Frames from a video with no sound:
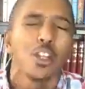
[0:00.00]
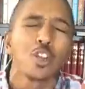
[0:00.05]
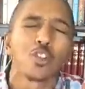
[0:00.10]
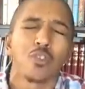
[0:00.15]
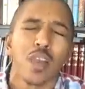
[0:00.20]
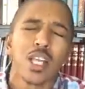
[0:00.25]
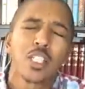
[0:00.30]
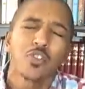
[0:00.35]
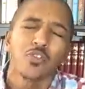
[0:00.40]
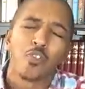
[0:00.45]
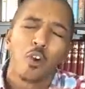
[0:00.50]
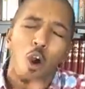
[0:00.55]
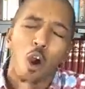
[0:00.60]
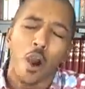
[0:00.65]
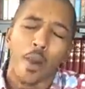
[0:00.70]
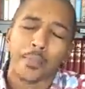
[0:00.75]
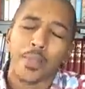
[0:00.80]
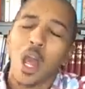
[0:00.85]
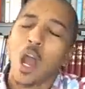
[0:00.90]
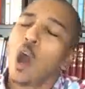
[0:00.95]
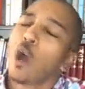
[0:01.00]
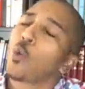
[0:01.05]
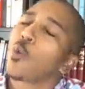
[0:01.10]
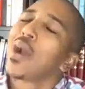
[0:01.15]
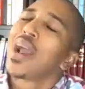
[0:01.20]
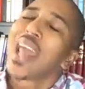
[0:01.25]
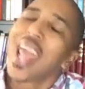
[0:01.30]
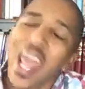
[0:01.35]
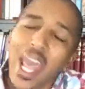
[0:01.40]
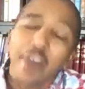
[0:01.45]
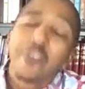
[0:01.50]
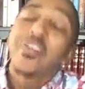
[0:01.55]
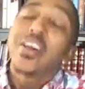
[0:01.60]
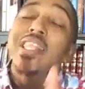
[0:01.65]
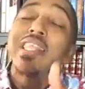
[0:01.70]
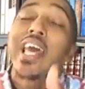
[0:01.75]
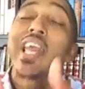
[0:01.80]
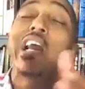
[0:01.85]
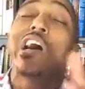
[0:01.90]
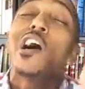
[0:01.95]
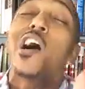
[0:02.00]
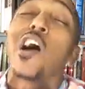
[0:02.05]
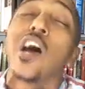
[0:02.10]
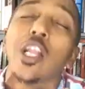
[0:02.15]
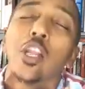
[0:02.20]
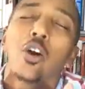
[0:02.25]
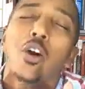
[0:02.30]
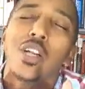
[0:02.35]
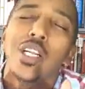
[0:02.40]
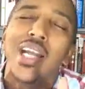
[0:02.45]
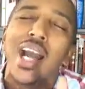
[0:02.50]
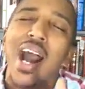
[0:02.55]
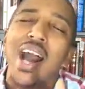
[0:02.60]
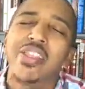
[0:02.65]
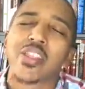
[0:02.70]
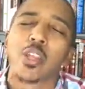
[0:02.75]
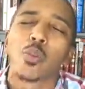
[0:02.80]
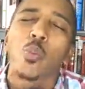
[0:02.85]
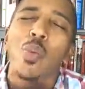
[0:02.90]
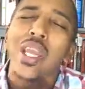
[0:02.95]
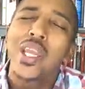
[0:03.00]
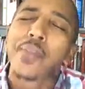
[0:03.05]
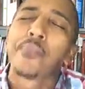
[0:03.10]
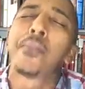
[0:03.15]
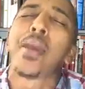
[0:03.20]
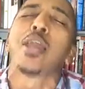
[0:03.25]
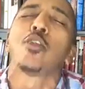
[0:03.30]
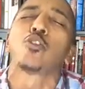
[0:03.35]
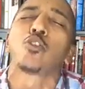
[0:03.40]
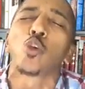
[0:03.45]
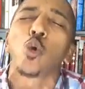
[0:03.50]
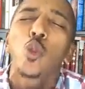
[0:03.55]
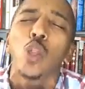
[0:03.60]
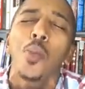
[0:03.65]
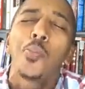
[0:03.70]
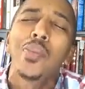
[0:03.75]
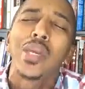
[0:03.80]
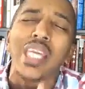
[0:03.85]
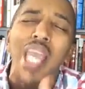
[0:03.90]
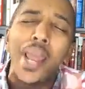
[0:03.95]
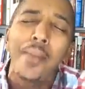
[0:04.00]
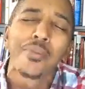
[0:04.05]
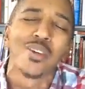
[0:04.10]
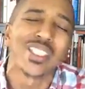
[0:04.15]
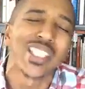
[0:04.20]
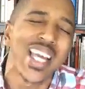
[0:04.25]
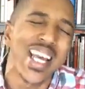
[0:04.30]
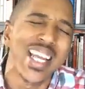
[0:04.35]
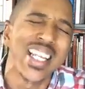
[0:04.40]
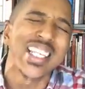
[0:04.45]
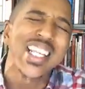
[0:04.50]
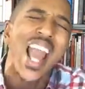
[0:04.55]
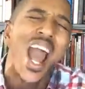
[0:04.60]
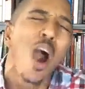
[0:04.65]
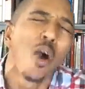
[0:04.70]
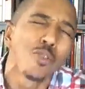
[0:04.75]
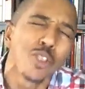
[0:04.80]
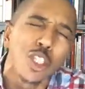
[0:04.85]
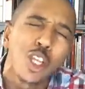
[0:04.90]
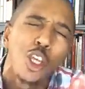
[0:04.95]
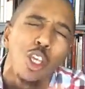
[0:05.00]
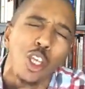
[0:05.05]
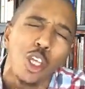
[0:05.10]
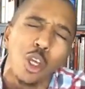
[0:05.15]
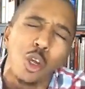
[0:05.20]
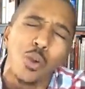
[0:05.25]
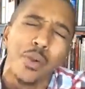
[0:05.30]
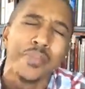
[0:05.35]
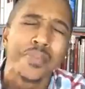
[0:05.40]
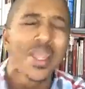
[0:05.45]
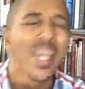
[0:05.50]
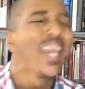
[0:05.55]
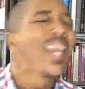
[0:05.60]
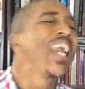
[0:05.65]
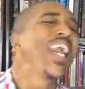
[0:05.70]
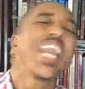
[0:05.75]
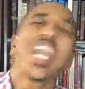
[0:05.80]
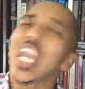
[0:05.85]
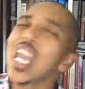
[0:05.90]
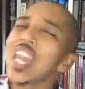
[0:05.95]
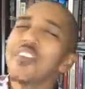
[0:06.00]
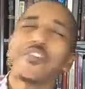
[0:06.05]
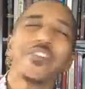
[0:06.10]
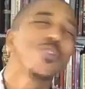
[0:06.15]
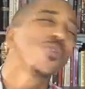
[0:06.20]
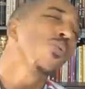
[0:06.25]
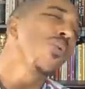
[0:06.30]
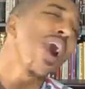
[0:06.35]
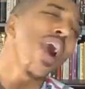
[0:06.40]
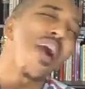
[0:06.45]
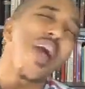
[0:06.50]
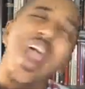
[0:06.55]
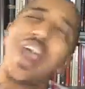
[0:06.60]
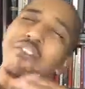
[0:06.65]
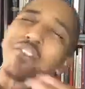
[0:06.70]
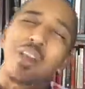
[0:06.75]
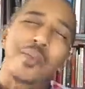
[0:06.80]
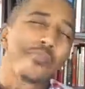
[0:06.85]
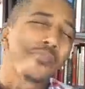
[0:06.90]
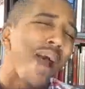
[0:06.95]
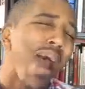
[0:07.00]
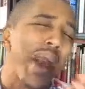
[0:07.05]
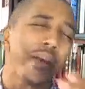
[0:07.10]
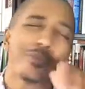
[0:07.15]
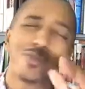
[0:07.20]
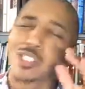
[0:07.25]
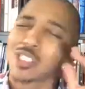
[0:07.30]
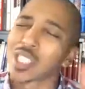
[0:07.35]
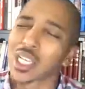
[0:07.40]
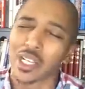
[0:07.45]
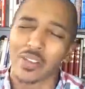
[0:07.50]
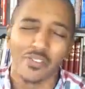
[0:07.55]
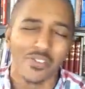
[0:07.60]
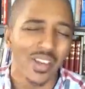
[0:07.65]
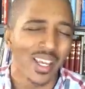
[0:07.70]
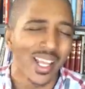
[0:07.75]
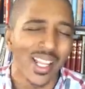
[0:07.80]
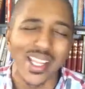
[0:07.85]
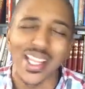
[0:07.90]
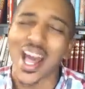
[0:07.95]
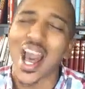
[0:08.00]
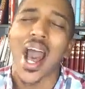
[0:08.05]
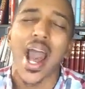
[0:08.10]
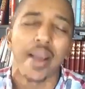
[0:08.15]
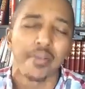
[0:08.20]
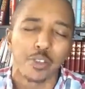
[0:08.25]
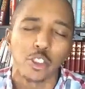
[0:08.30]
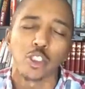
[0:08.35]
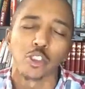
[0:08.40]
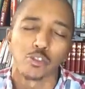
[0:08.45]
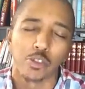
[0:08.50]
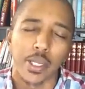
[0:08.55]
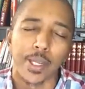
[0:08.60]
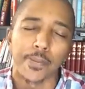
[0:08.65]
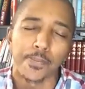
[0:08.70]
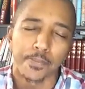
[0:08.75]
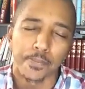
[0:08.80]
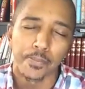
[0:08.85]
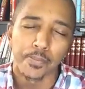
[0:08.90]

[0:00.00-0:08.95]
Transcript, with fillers: and transform wherever they are, Lord God, that we may truly be able to encounter you, even while having Bible study via live stream.